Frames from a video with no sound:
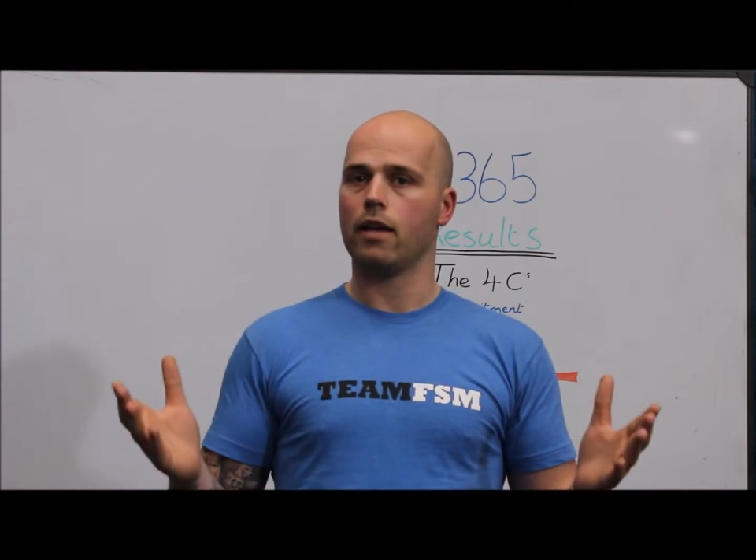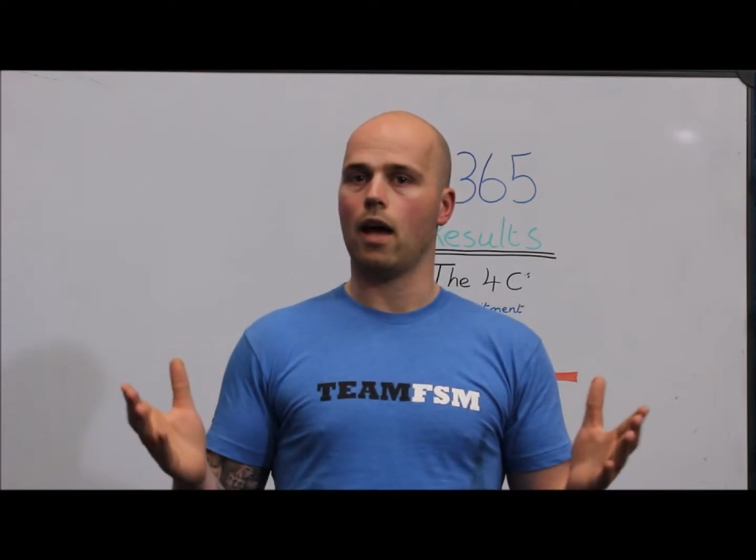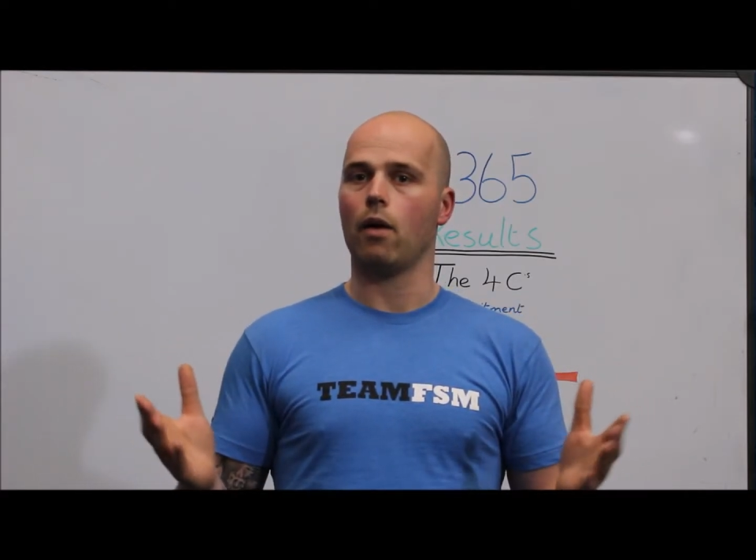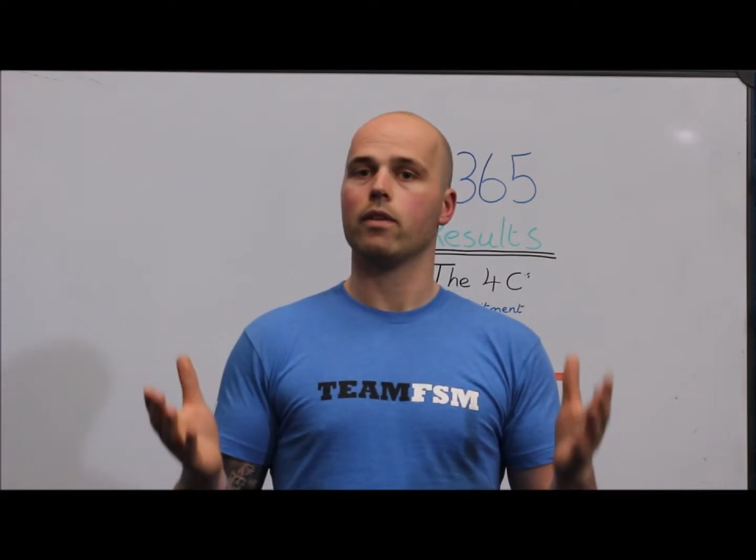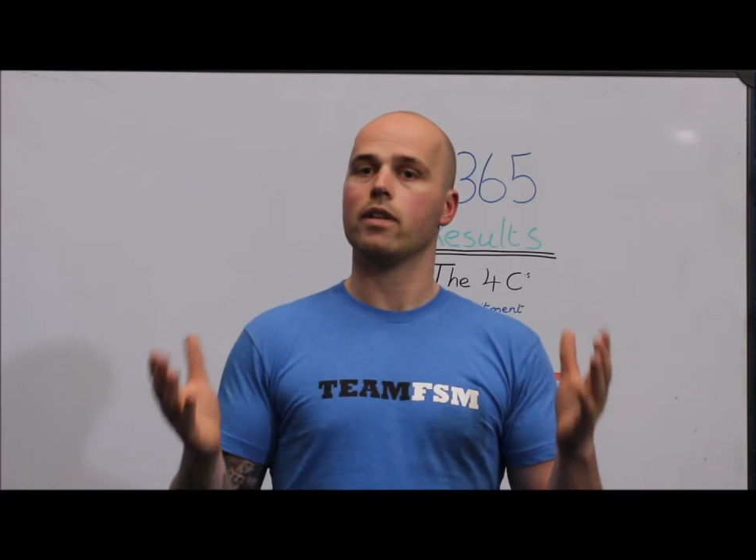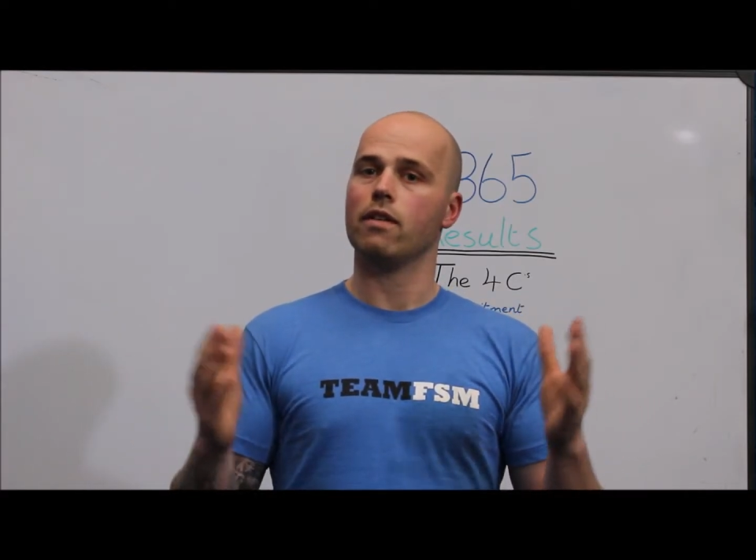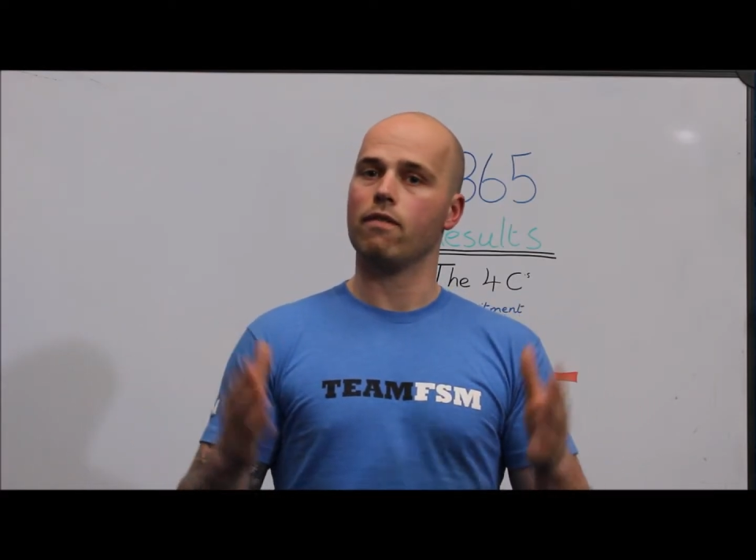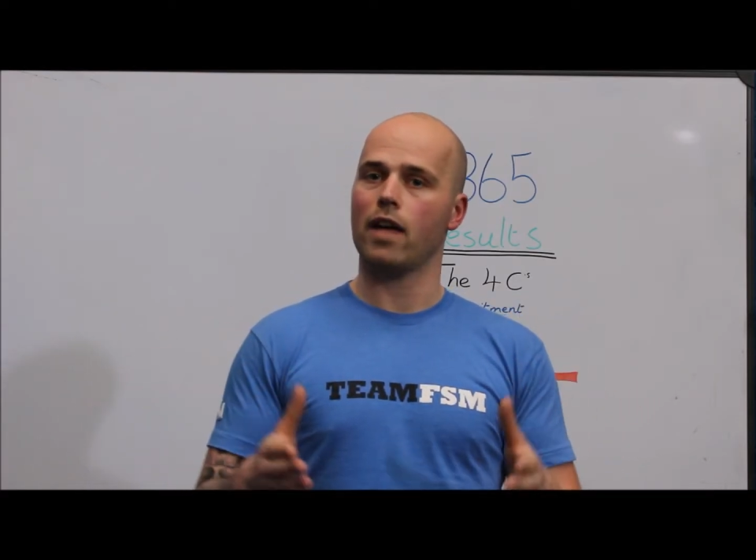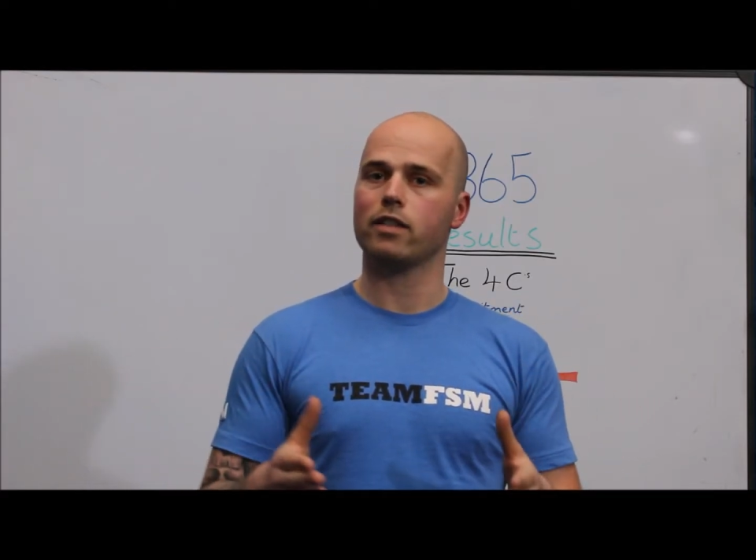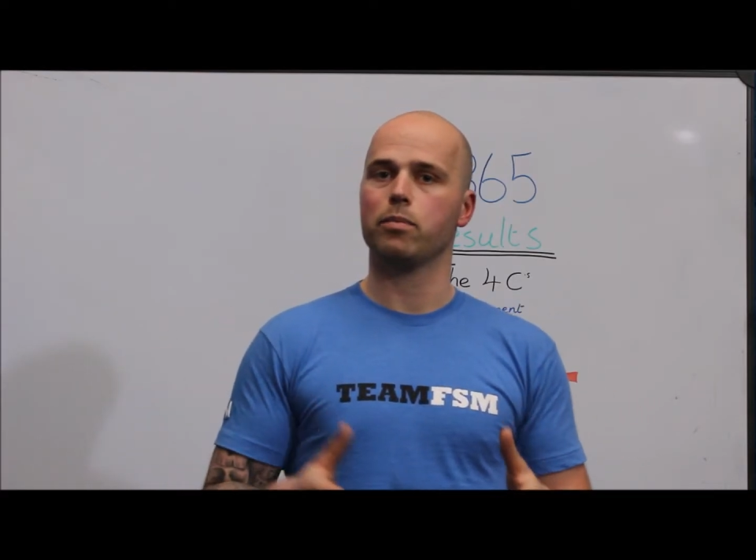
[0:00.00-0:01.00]
Now, the
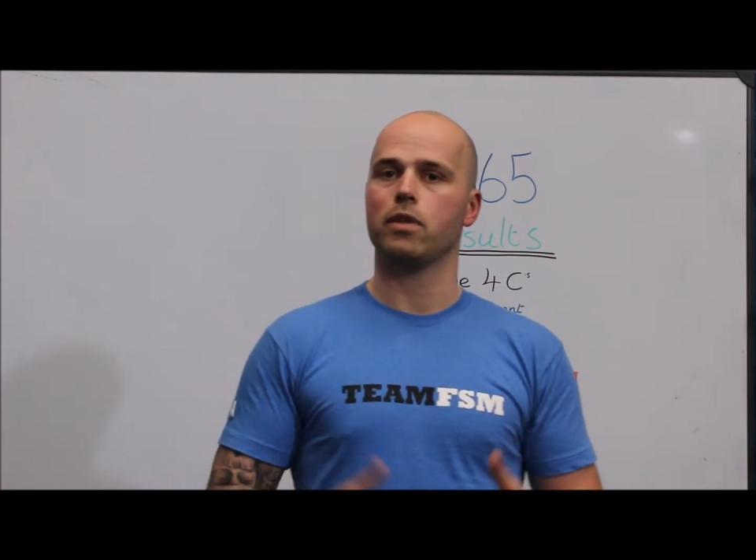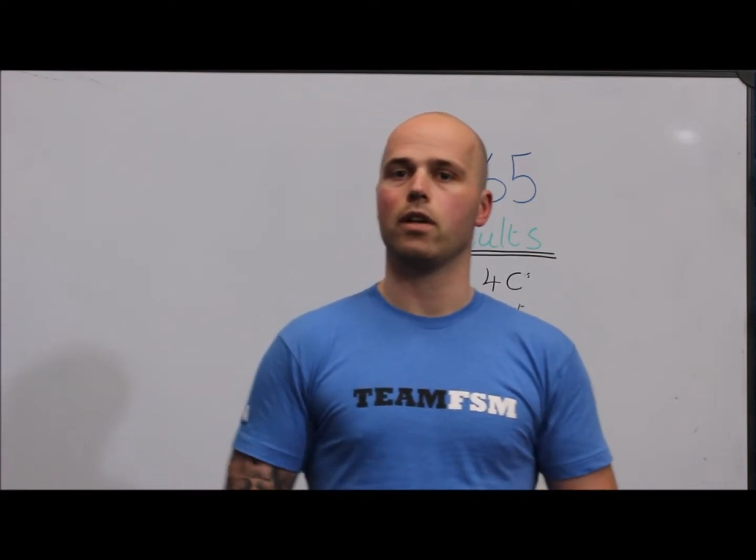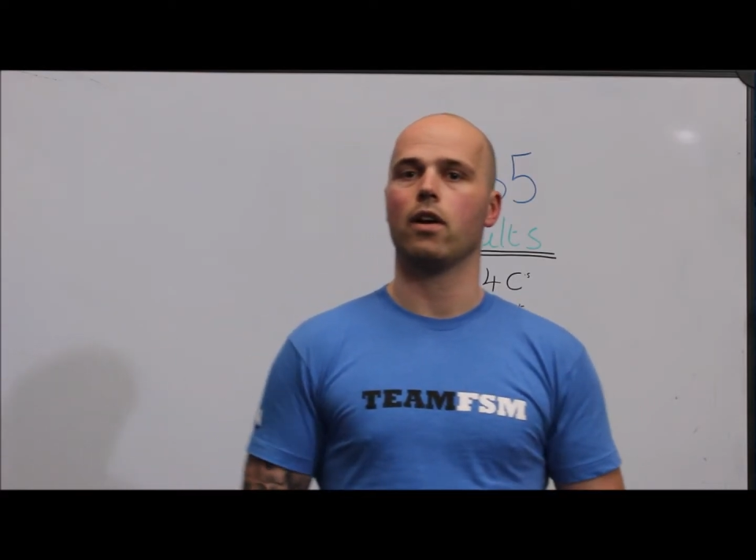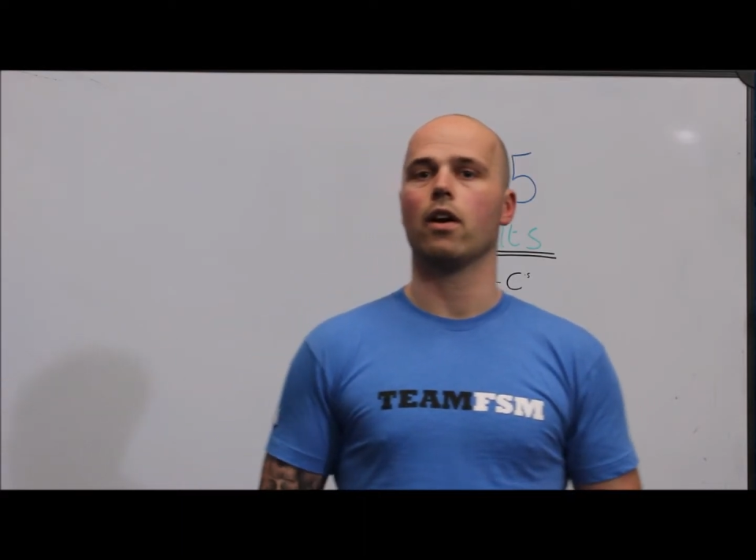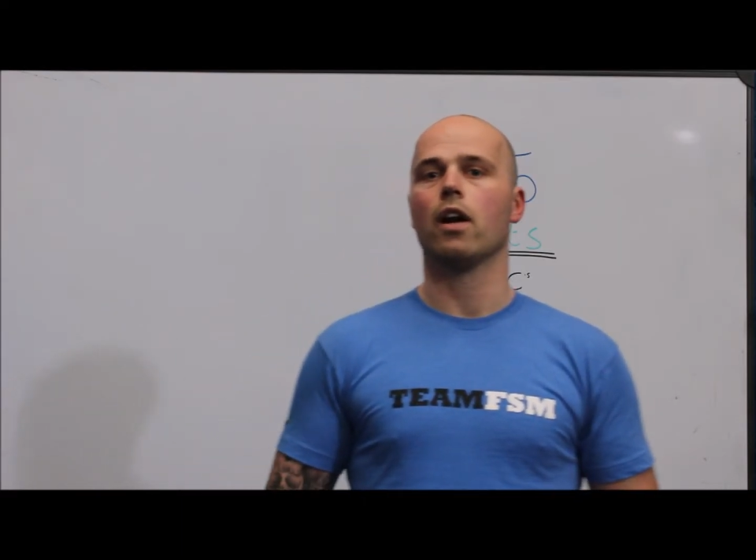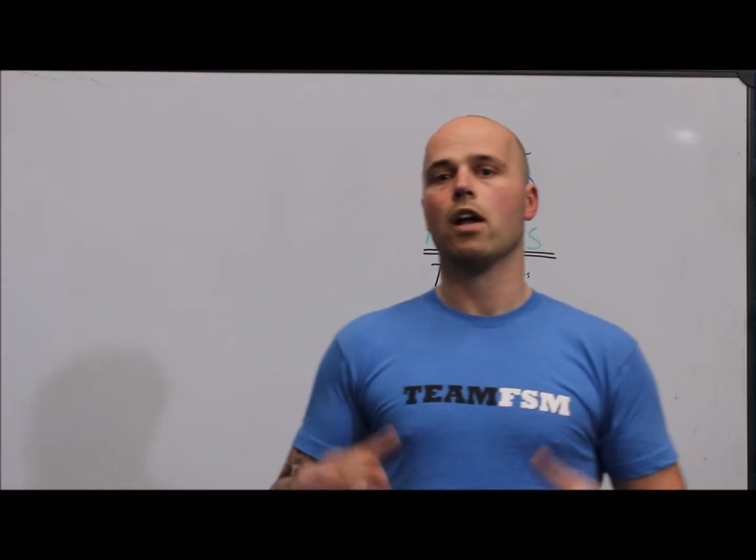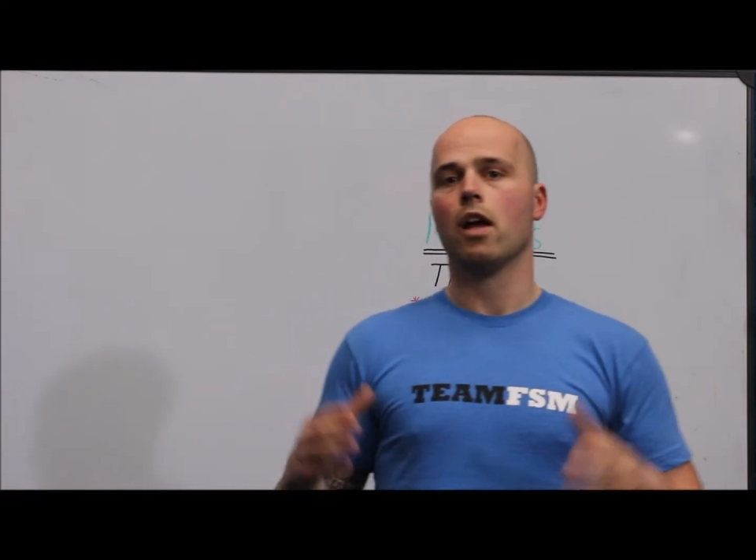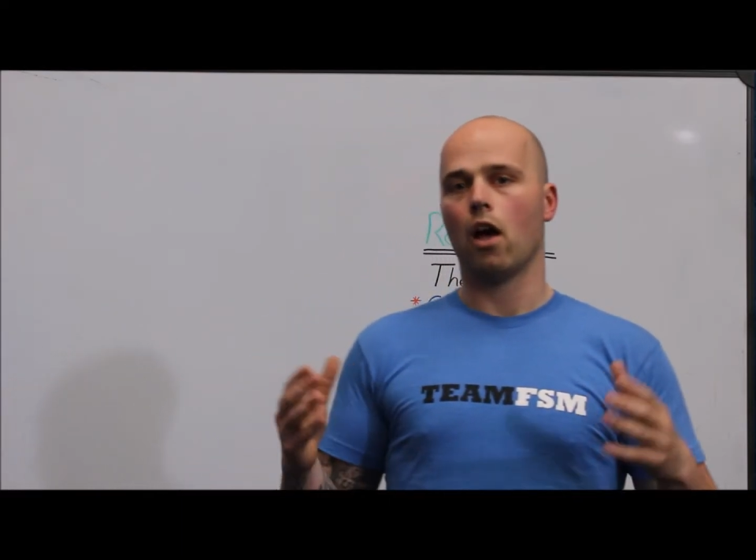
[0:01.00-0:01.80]
investment here,